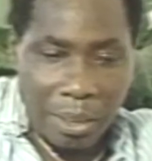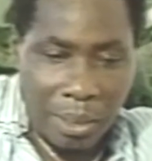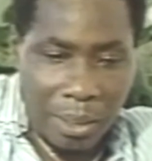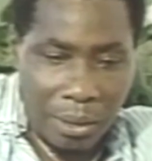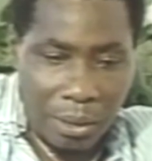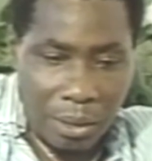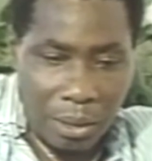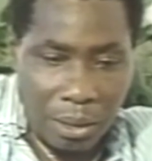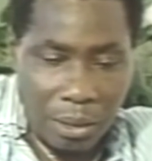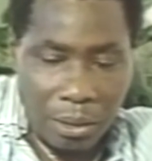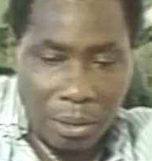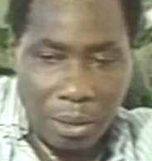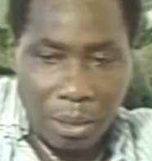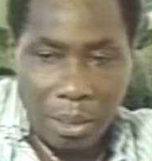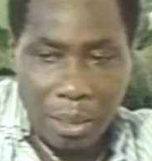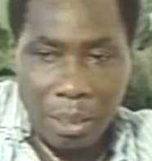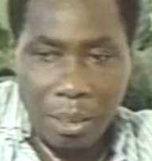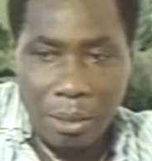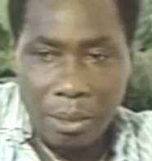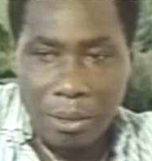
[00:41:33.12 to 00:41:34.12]
their thing,
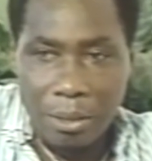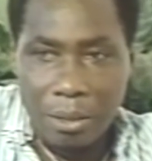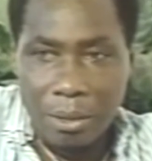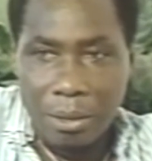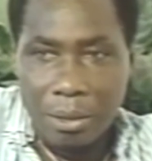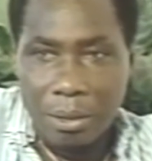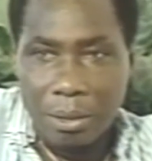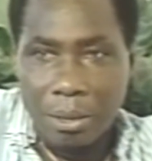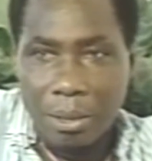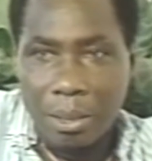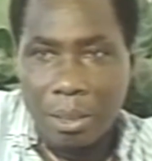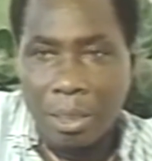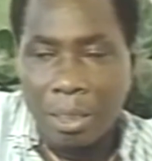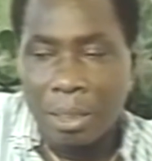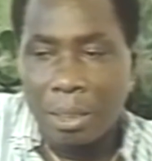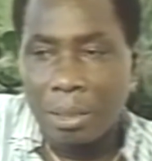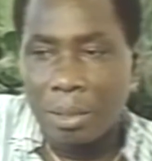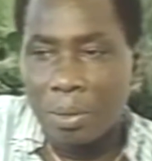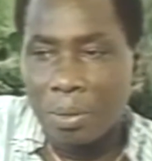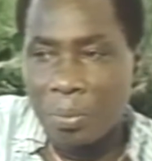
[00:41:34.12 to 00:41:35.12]
right?
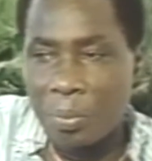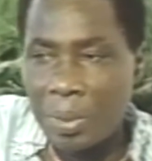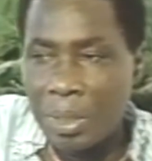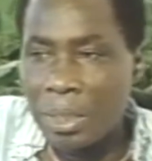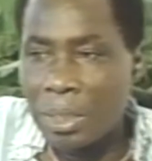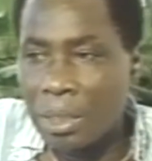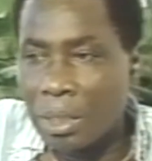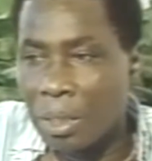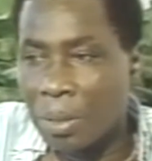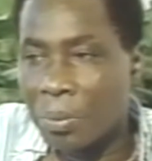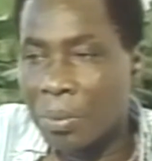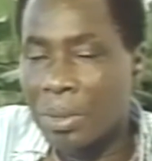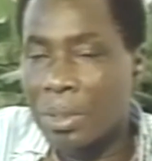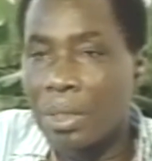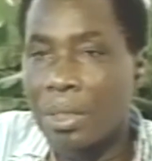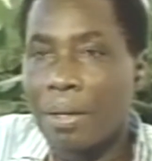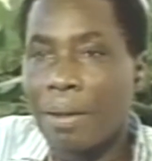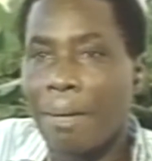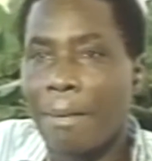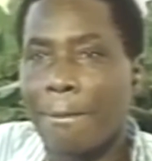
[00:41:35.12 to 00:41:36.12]
And we did our
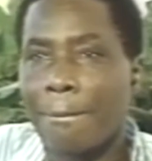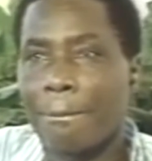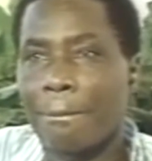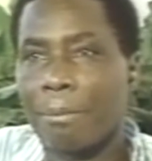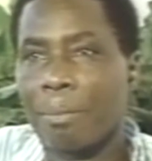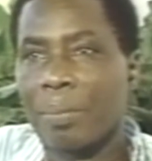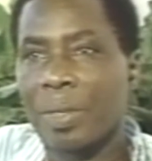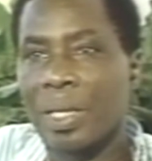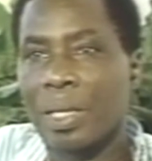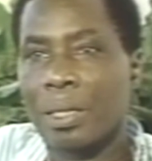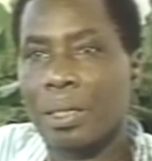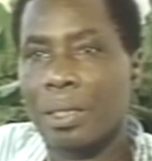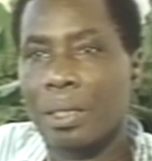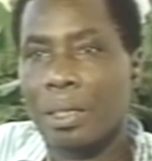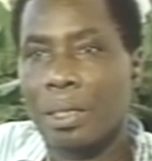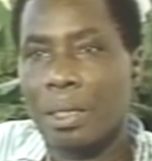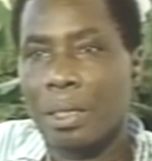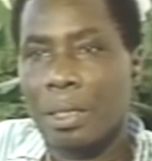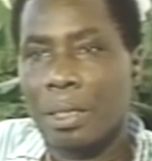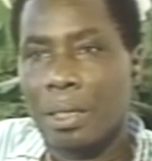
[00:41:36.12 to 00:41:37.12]
thing.
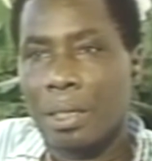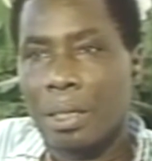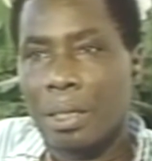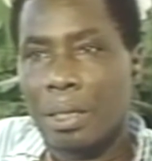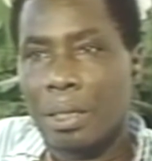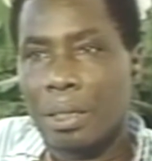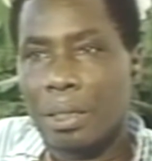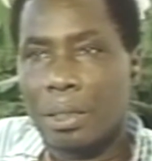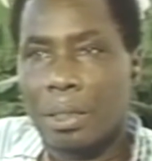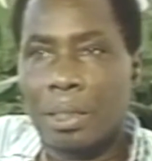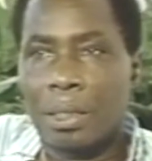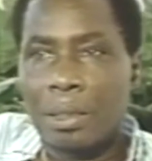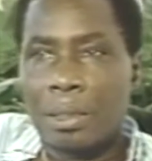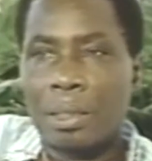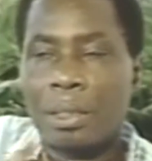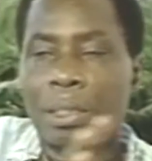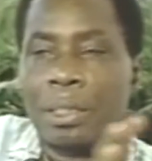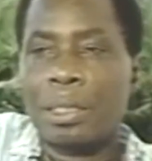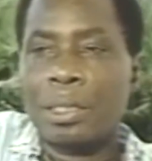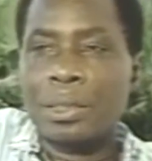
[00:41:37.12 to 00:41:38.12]
They
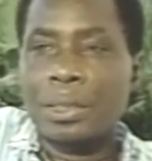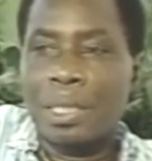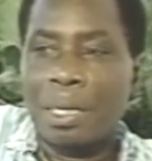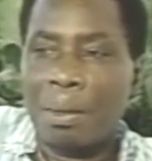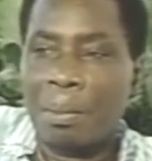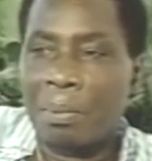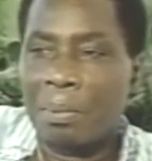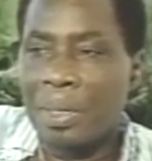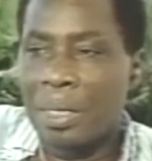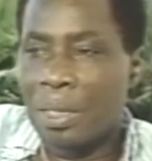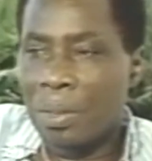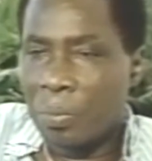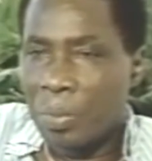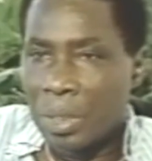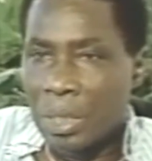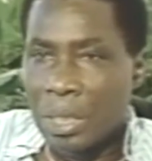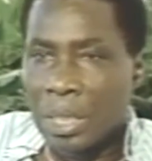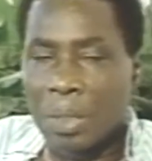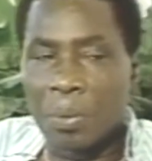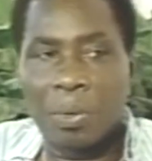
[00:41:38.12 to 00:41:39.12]
did their samba and we
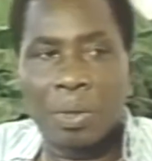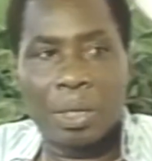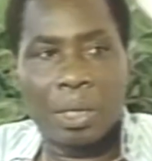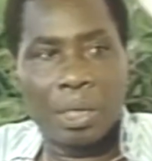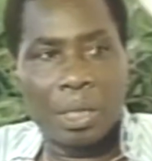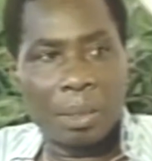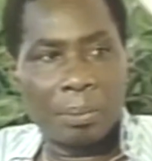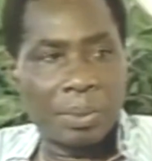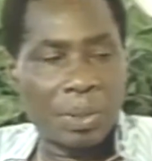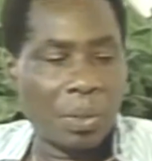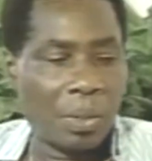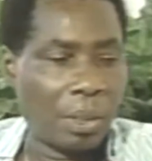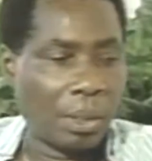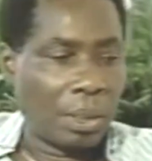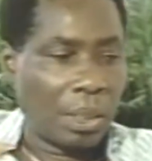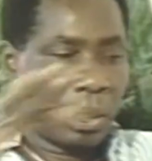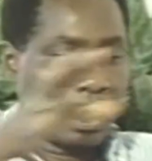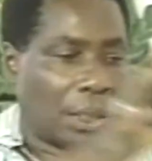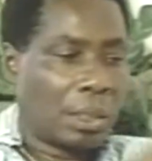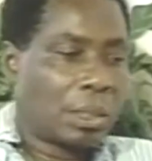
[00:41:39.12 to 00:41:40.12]
did our calypso. And
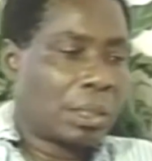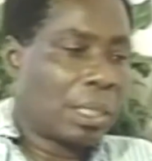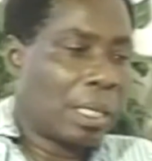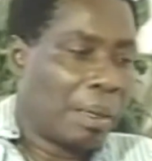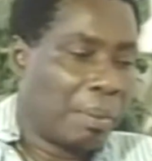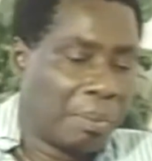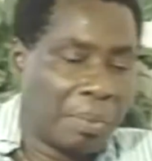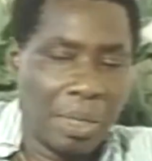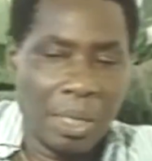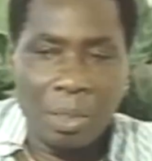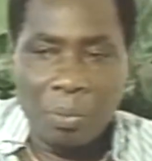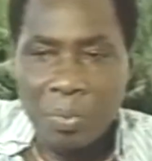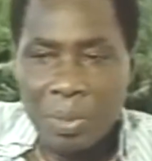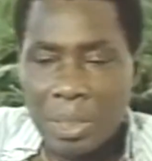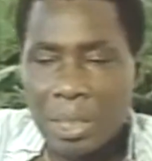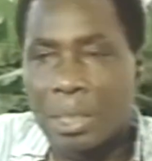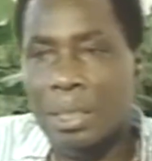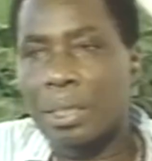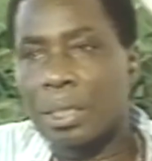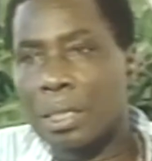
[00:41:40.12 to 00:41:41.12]
they did samba and we
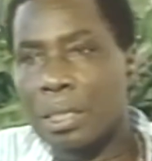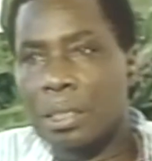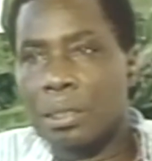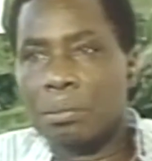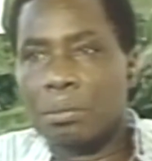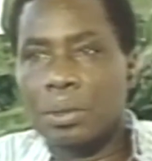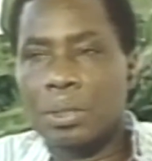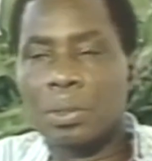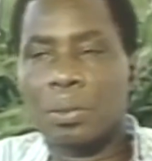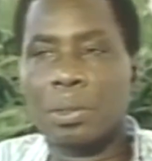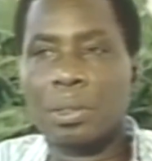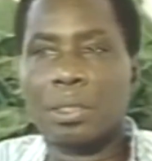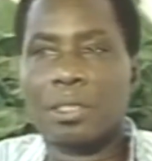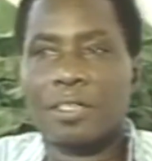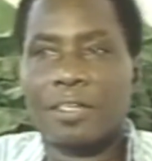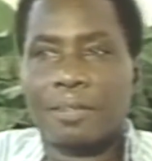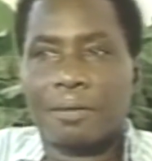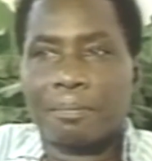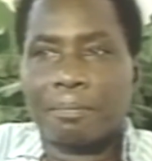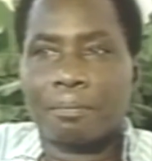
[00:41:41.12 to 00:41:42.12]
did calypso. And
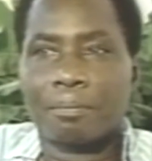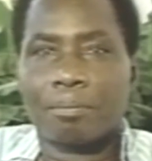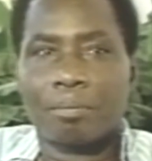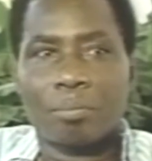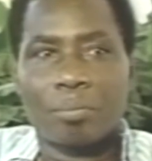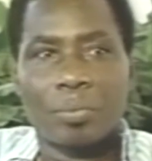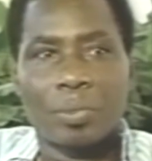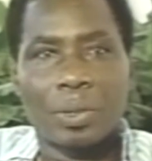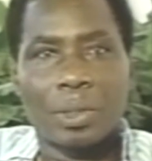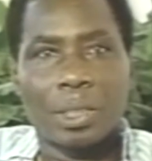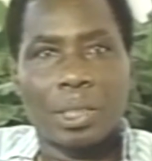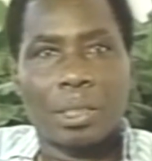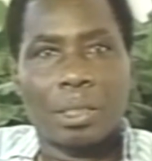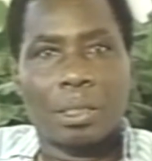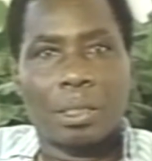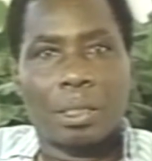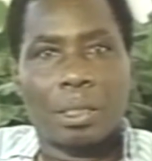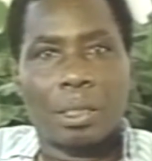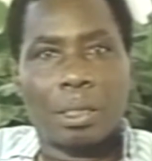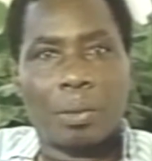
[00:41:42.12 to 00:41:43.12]

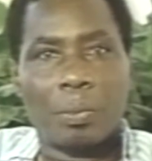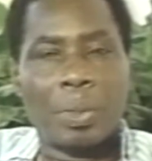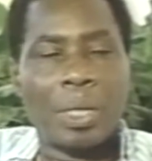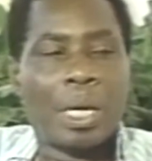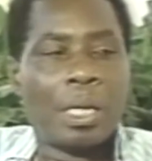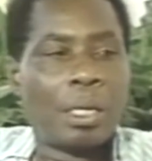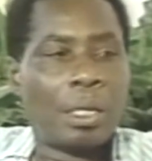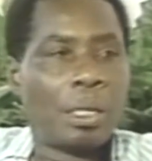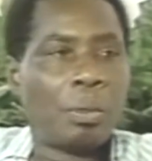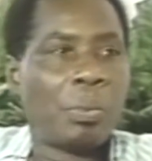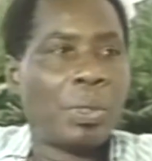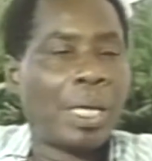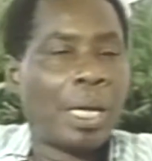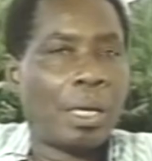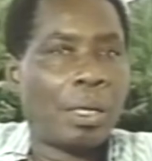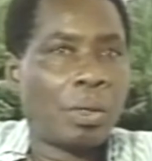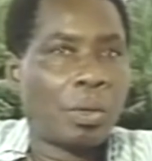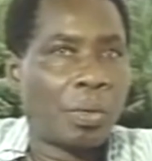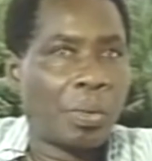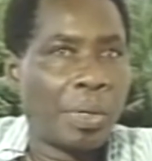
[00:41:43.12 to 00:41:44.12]
we
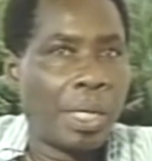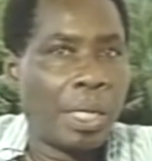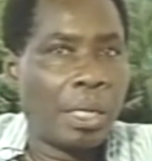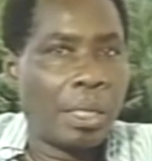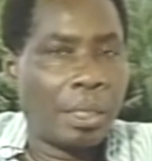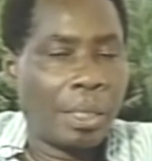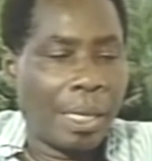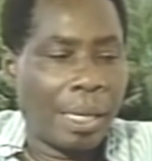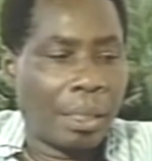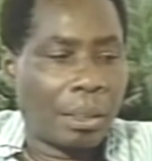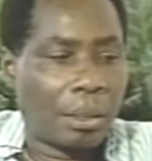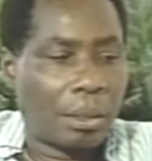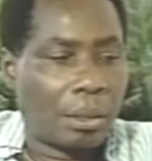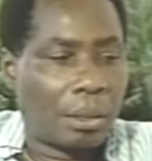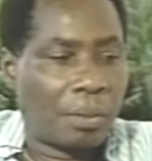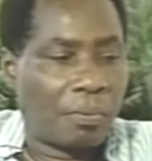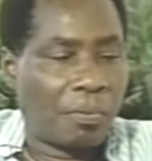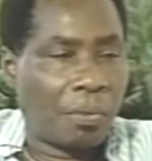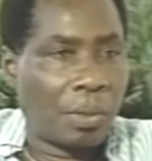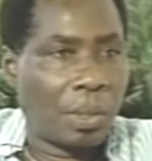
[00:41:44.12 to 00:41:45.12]
had agreed that
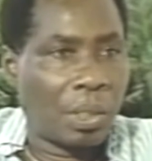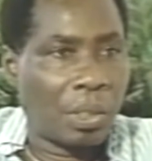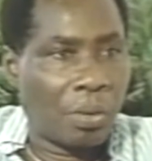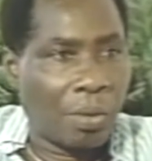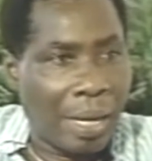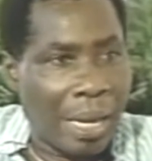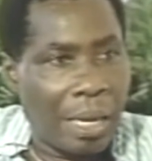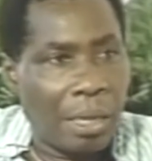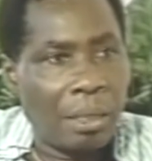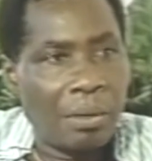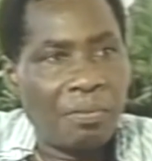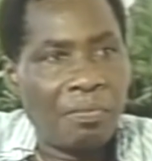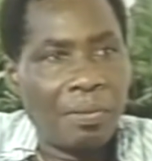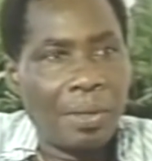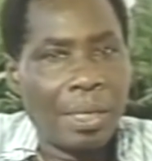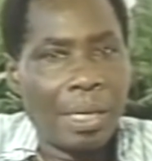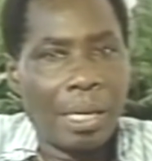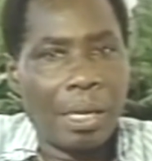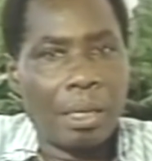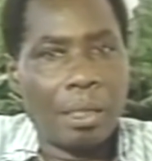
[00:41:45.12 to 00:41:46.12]
for the grand
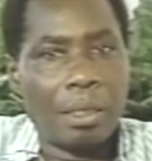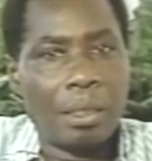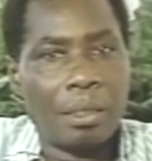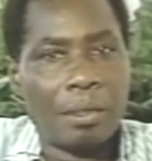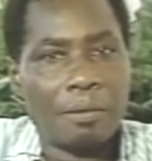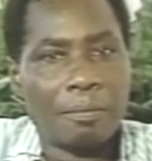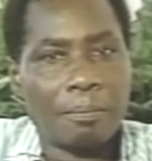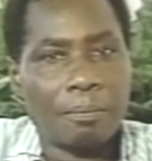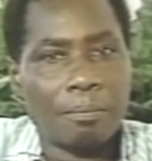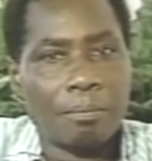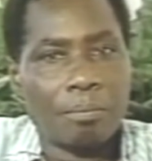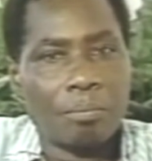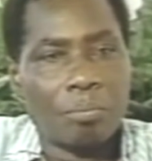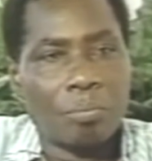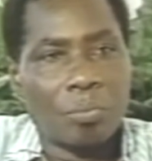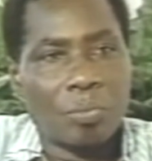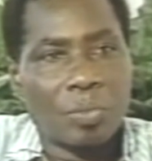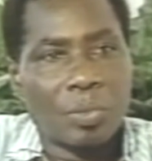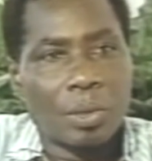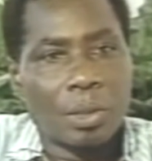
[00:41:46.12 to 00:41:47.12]
finale,
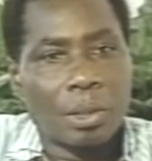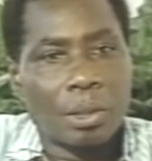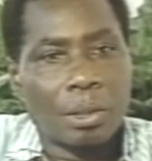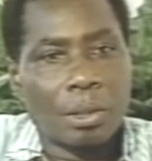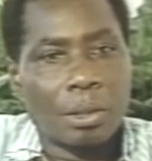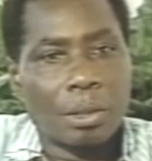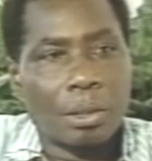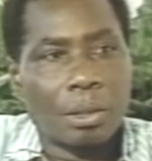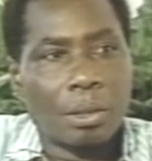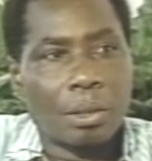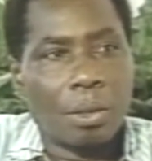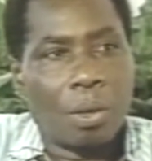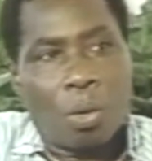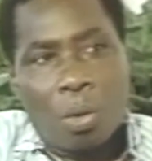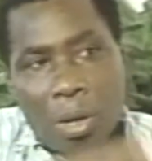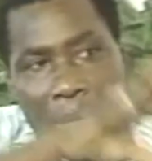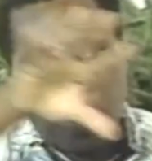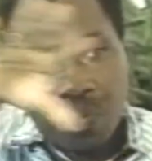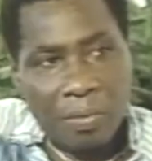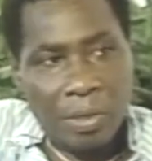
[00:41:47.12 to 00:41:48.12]

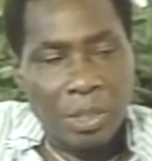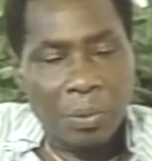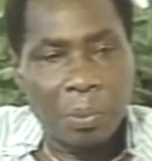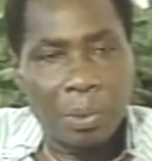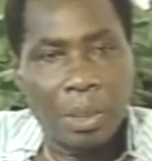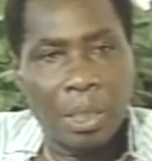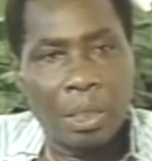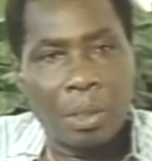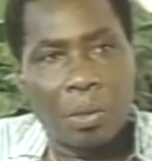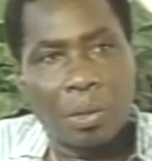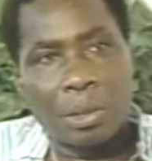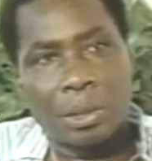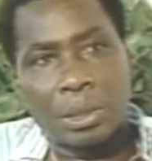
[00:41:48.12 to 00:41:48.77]
all of us would get on